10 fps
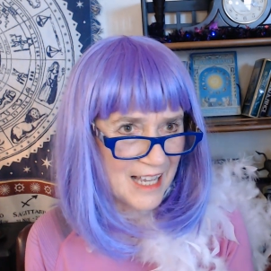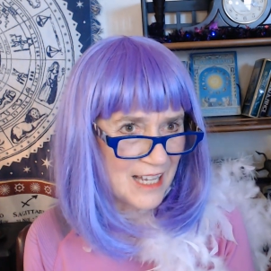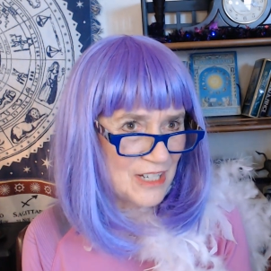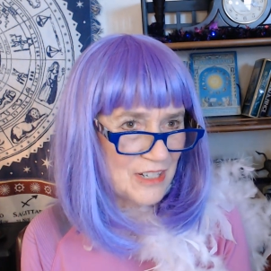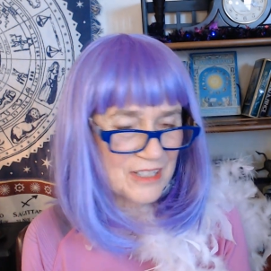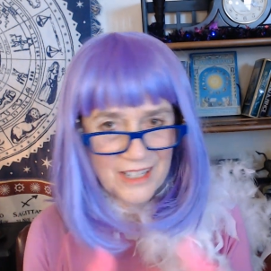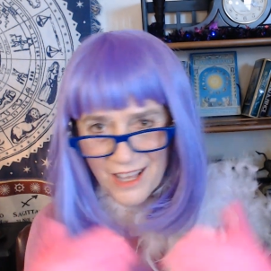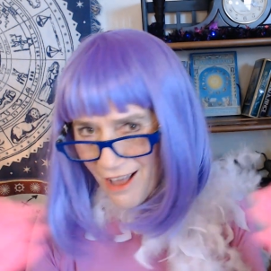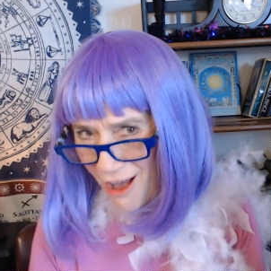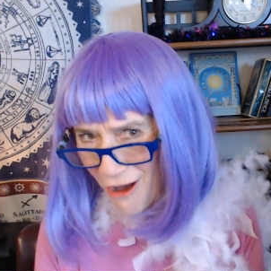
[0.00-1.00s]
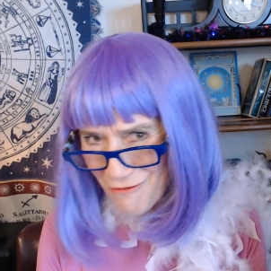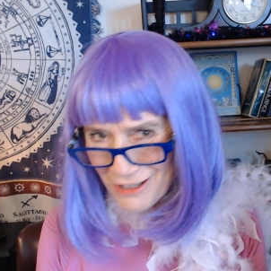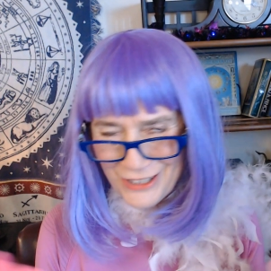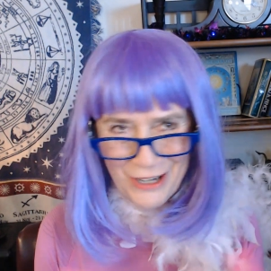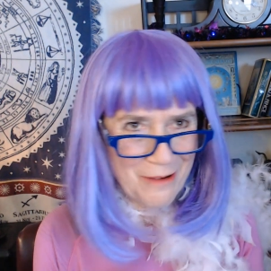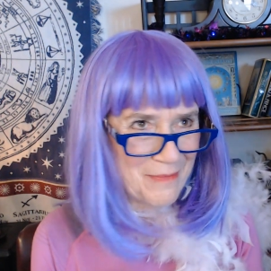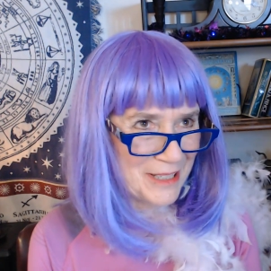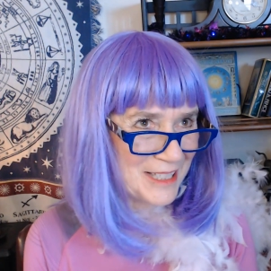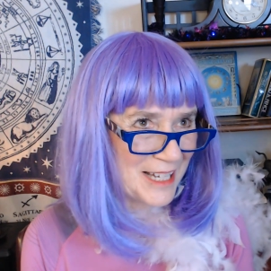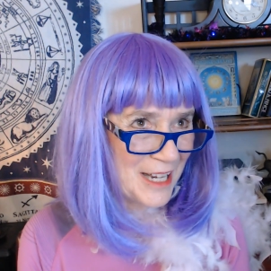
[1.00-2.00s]
you can always start by
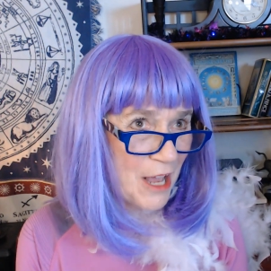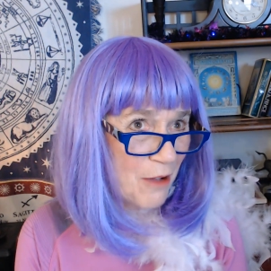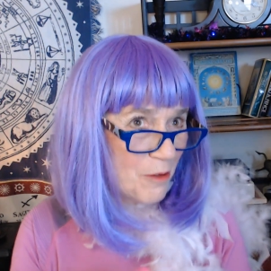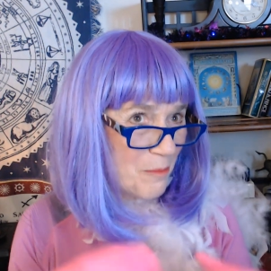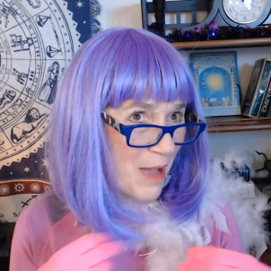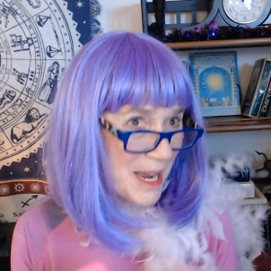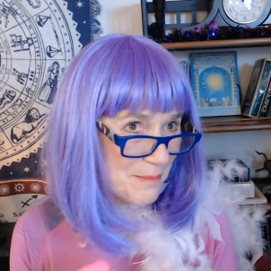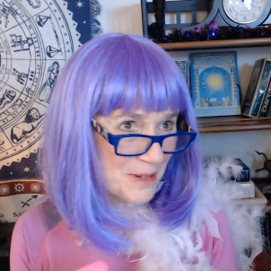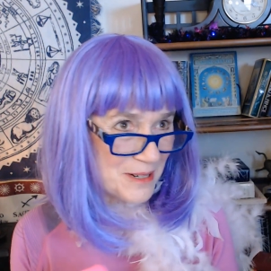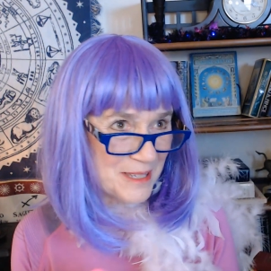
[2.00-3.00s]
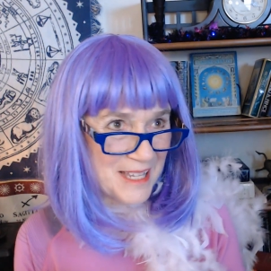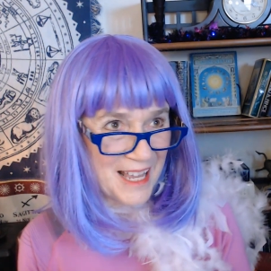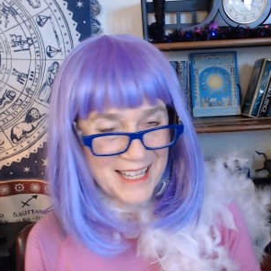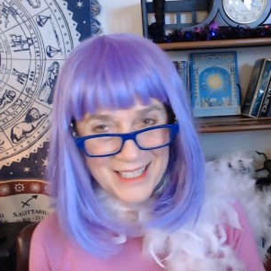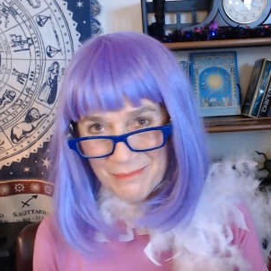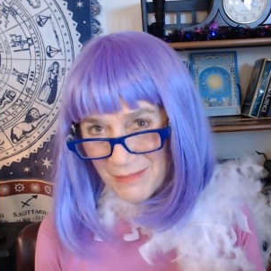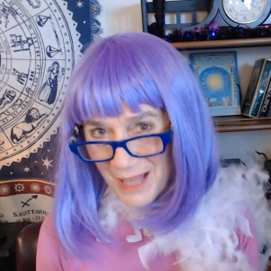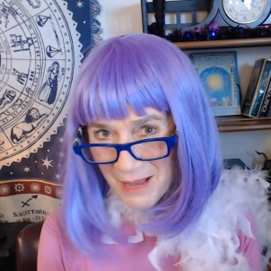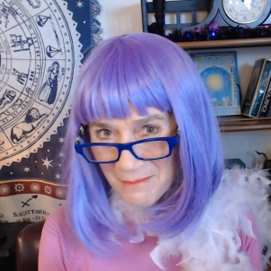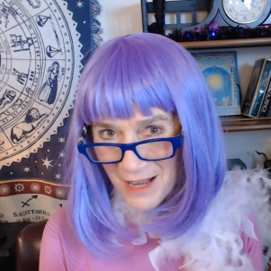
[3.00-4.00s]
saying, well, my birthday is
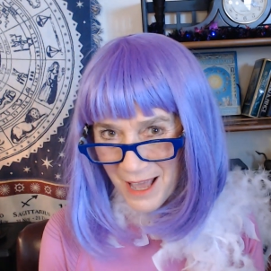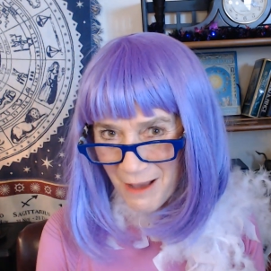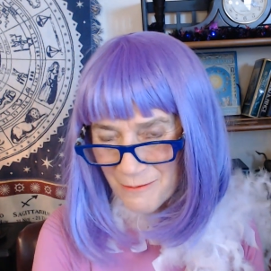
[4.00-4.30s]
blah, blah.